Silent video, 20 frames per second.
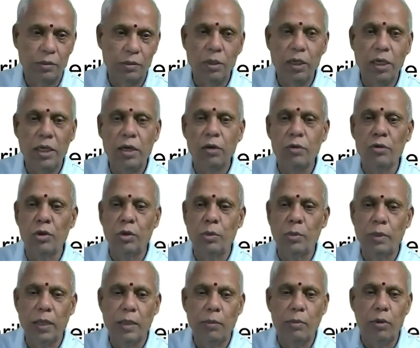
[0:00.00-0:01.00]
Immediately you
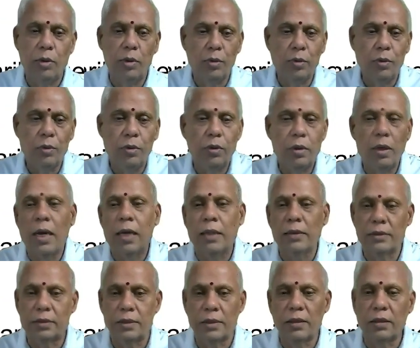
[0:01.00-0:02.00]
should be able to
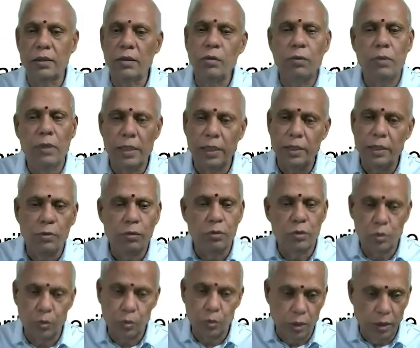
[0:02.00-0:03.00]
answer. You will get
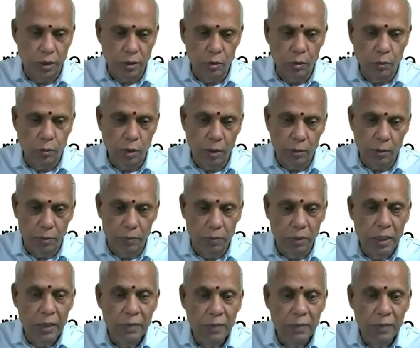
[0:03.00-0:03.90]
used to that, no problem.